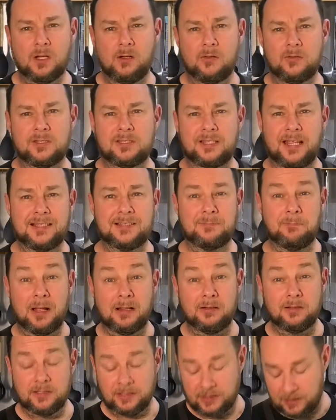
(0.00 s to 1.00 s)
Steak's
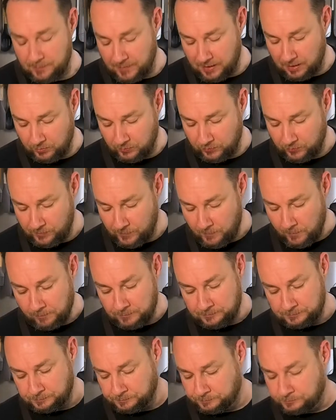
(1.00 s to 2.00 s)
melting in your mouth.
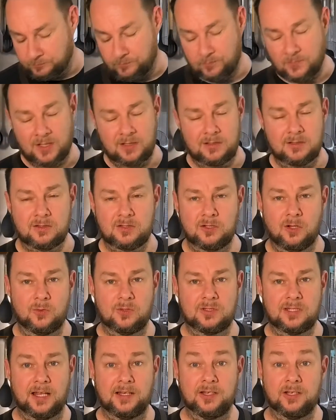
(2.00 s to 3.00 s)
It's so
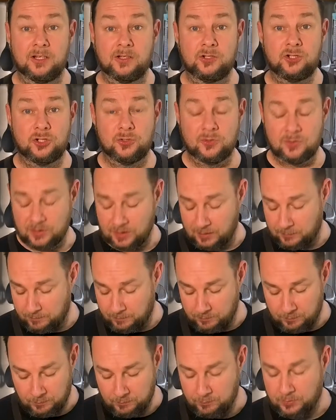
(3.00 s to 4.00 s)
tender, juicy,
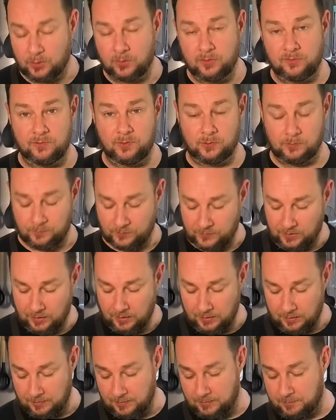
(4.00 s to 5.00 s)
beautiful.
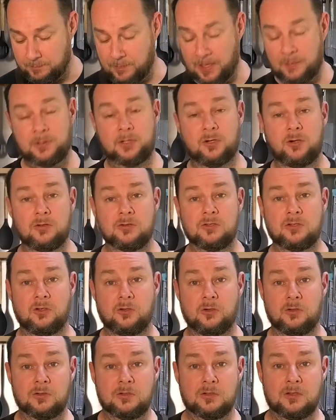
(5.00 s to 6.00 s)
The peppercorn
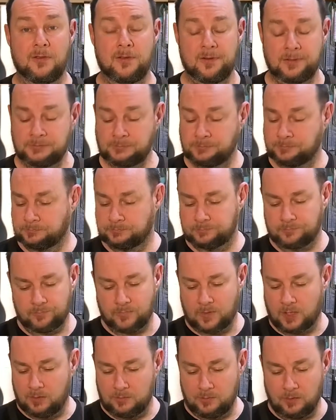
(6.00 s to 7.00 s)
sauce
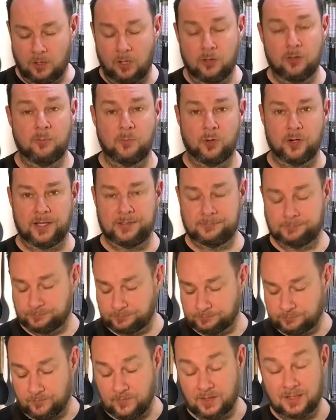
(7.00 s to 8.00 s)
on the money.
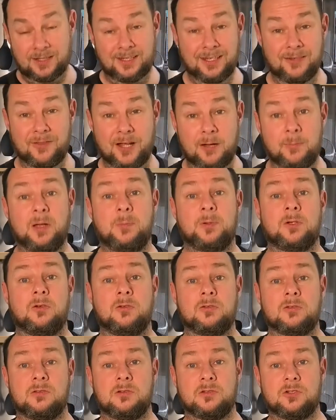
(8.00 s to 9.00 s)
Give that
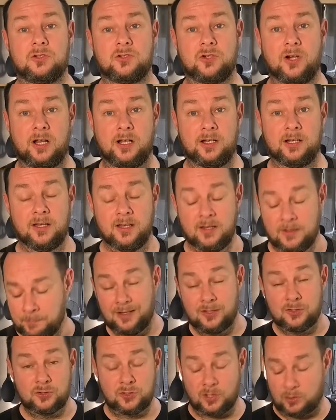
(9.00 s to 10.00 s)
peppercorn sauce a try.
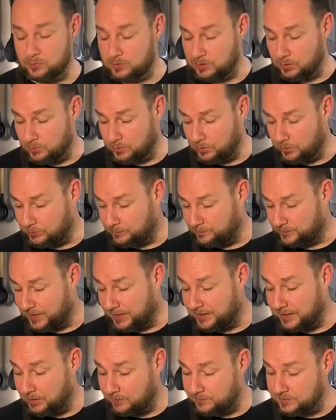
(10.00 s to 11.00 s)
So, so good.
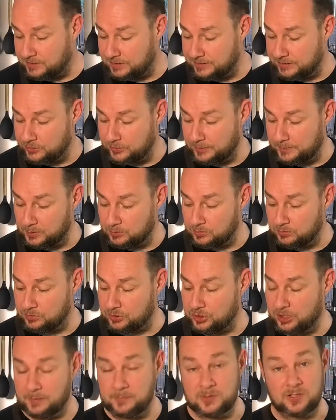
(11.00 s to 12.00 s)
And then obviously the triple cooked
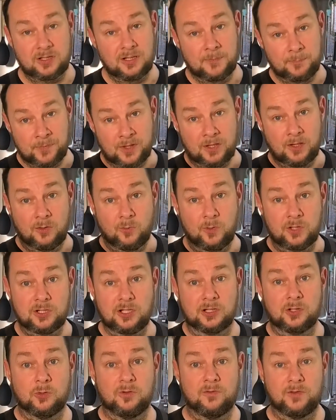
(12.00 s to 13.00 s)
chips, which I'll
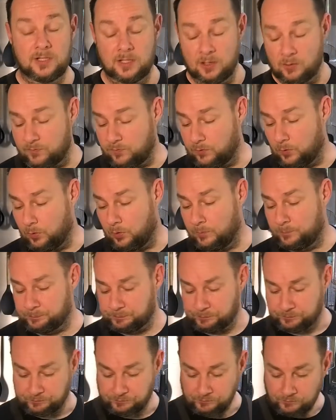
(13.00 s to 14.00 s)
do a video for.
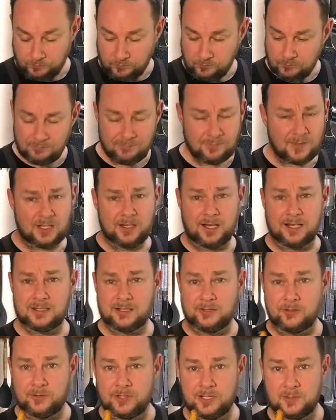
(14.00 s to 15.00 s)
Nice
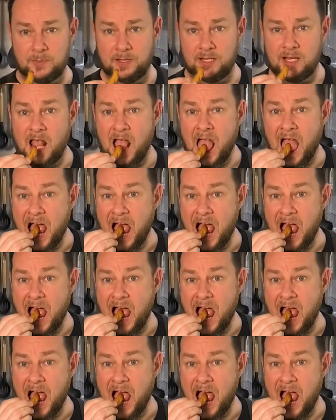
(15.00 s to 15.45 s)
and crispy.